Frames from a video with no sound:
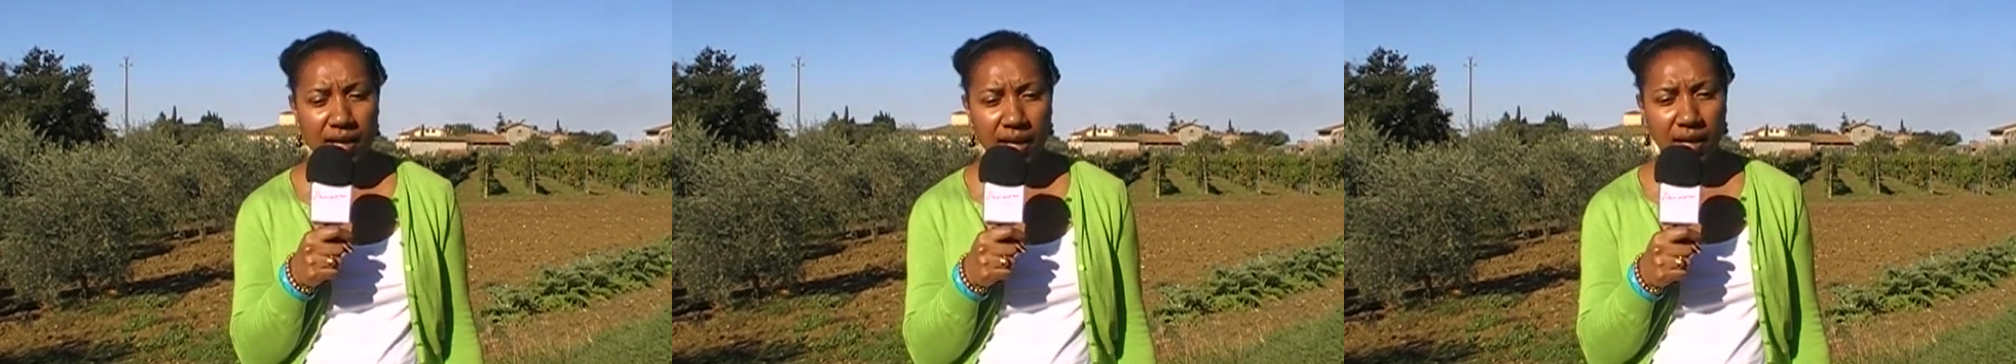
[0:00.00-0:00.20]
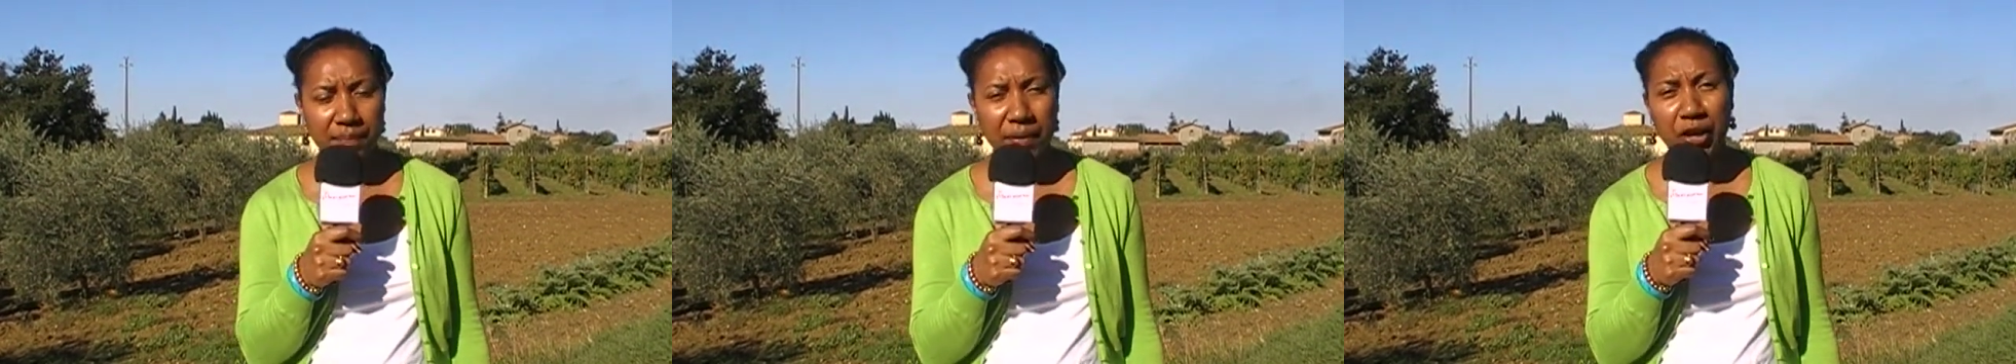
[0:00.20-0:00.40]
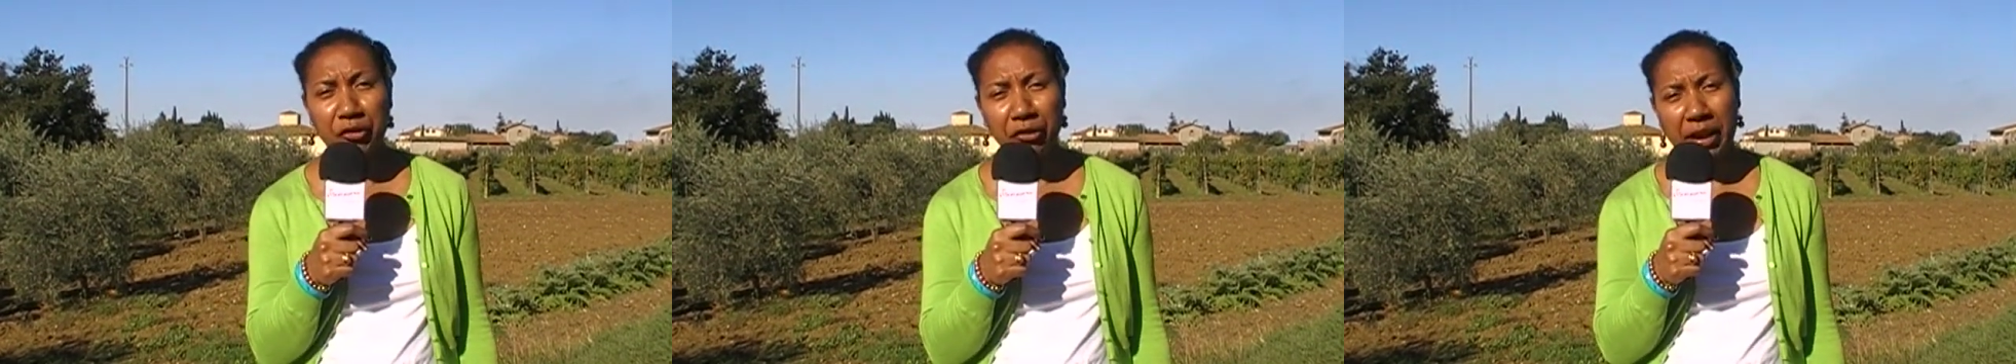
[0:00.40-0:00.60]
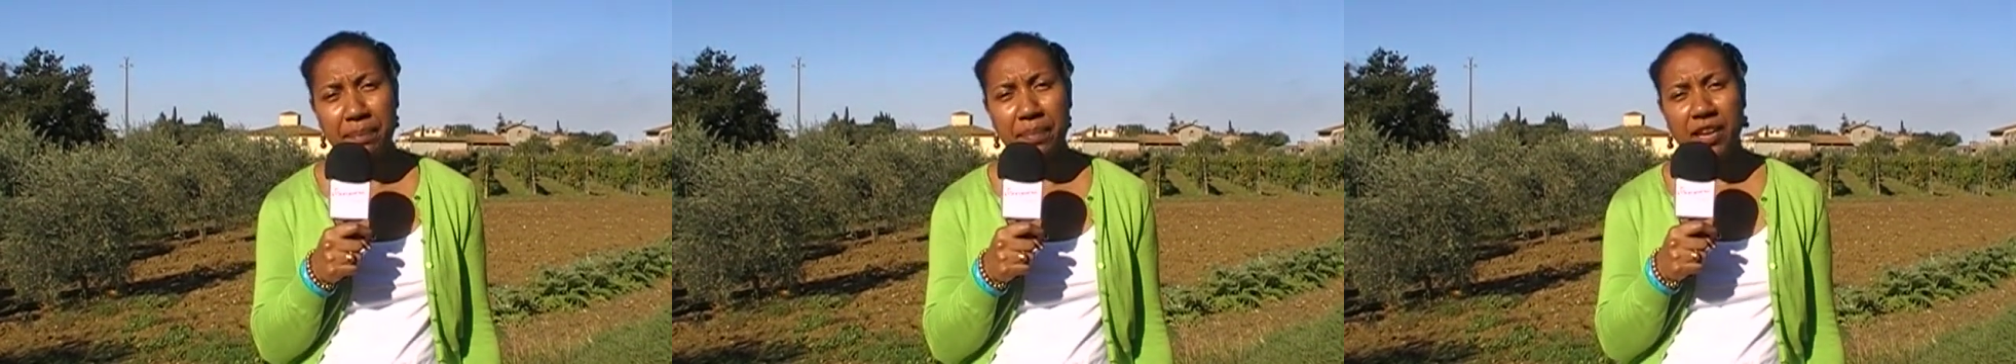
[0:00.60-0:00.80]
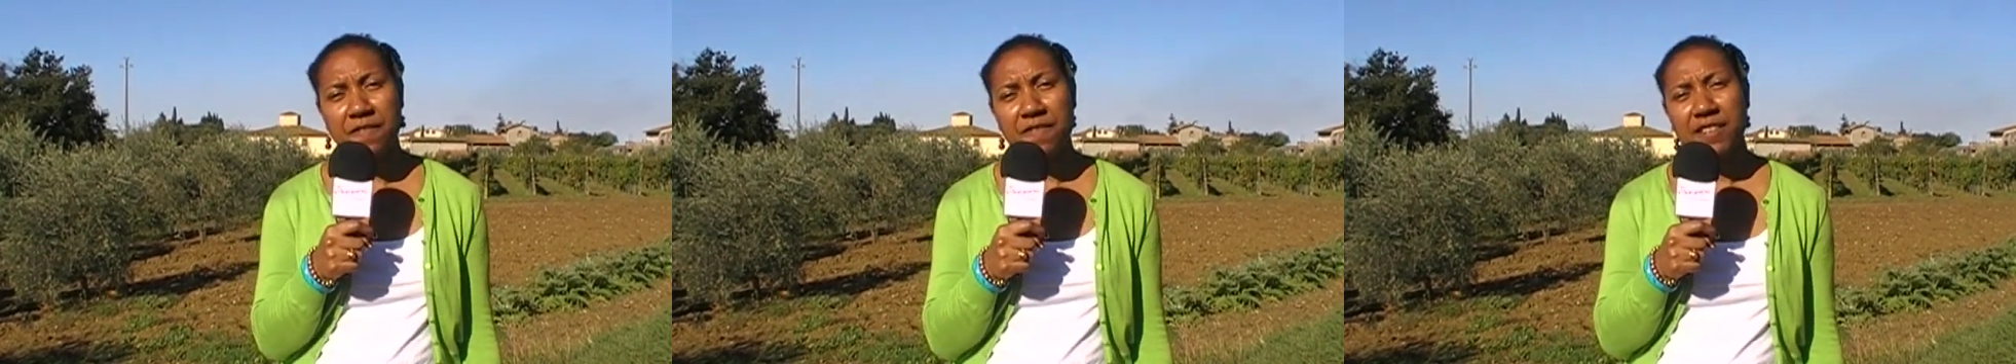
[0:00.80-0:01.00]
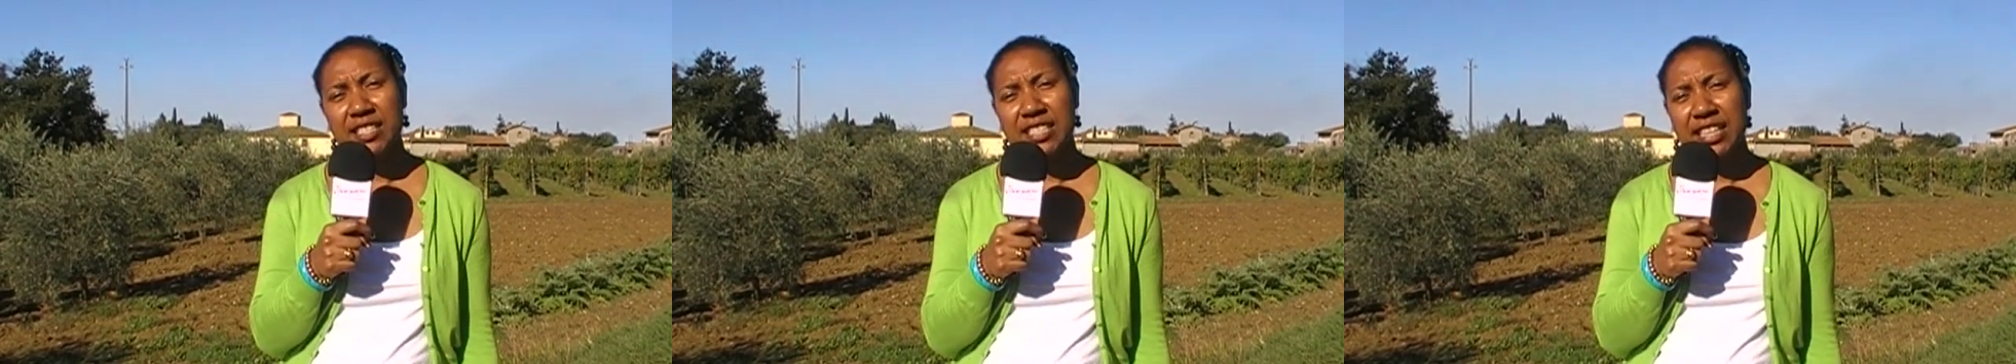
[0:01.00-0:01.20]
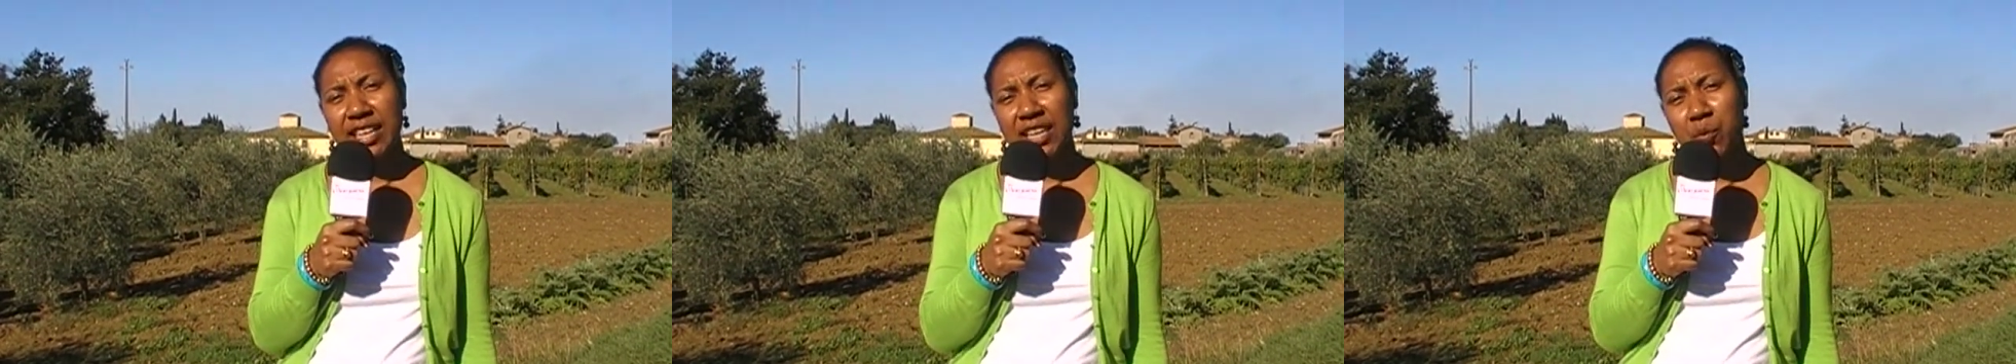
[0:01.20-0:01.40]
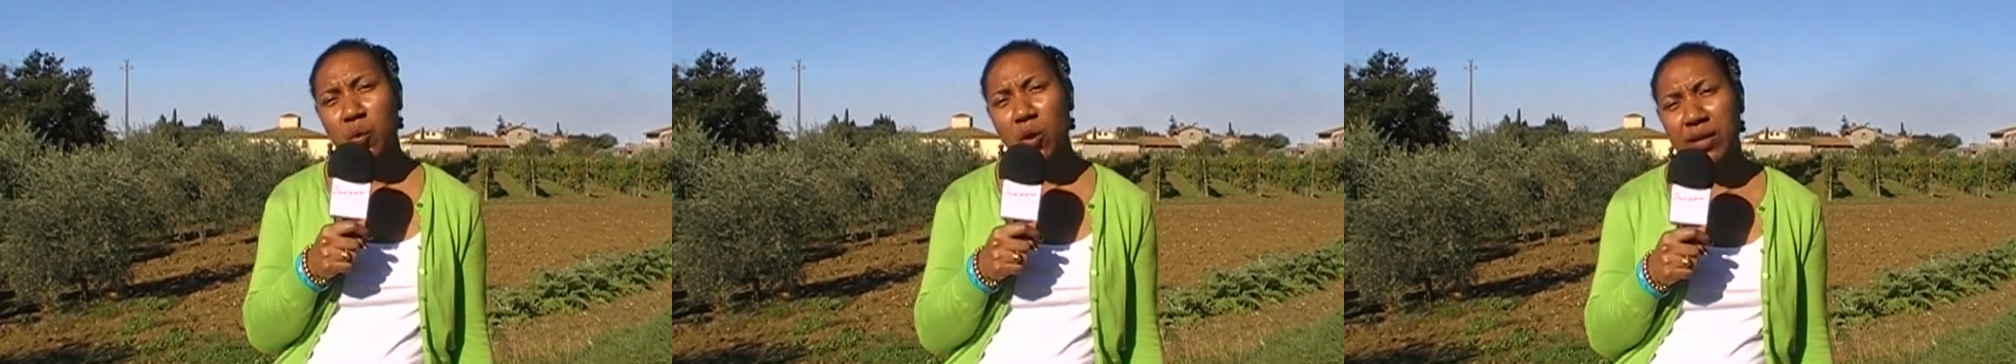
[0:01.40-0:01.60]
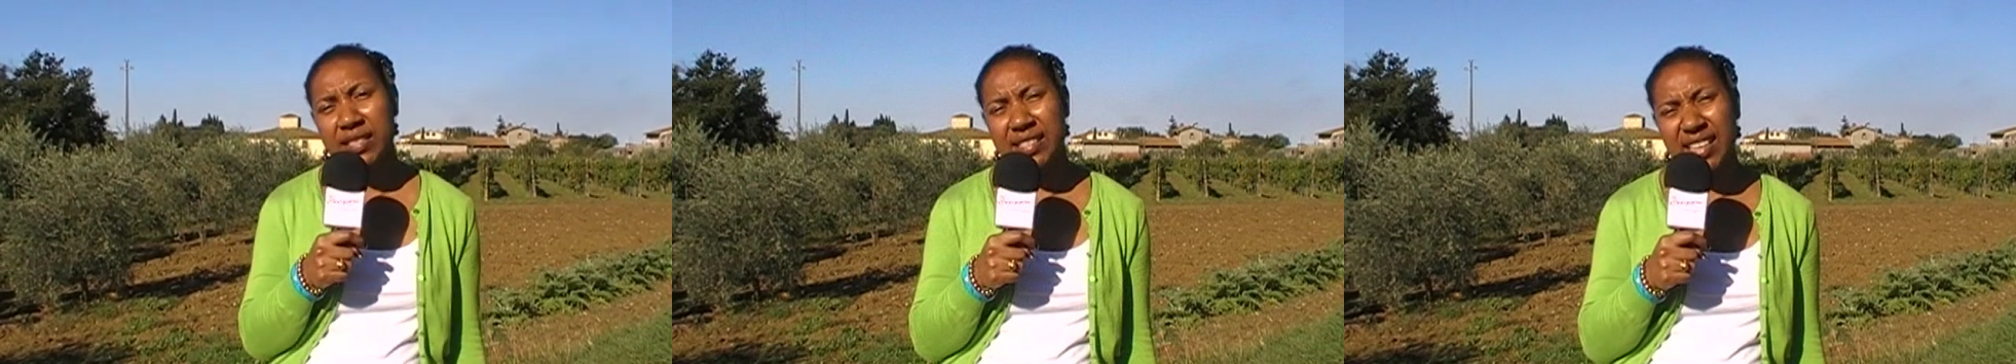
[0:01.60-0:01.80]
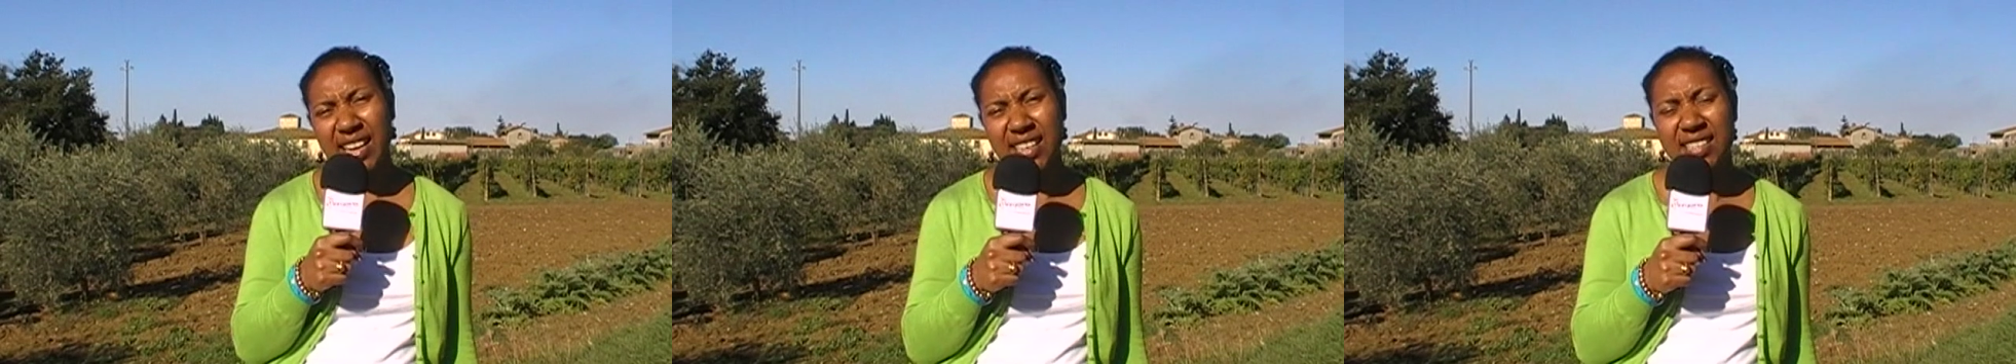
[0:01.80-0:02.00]
a great benefit to hear
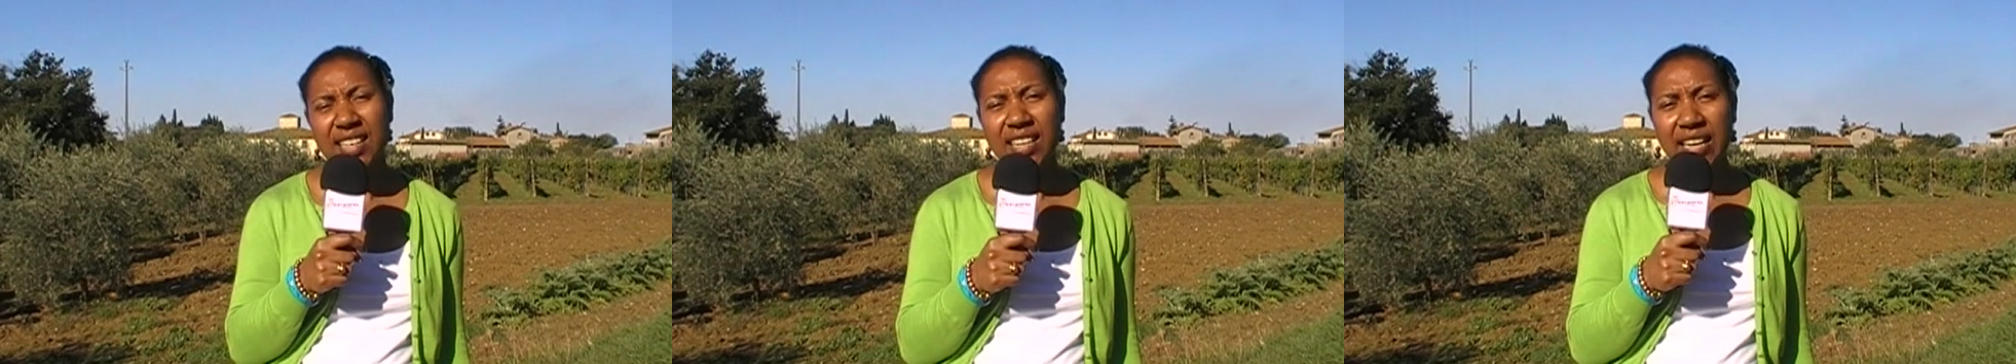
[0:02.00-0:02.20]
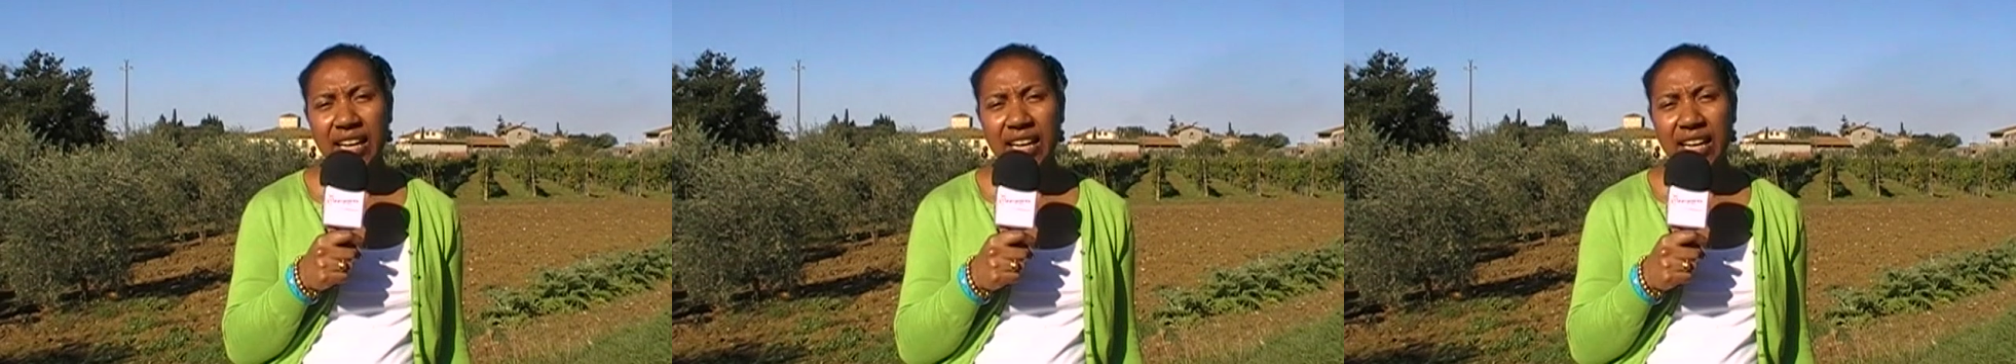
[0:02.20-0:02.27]
was that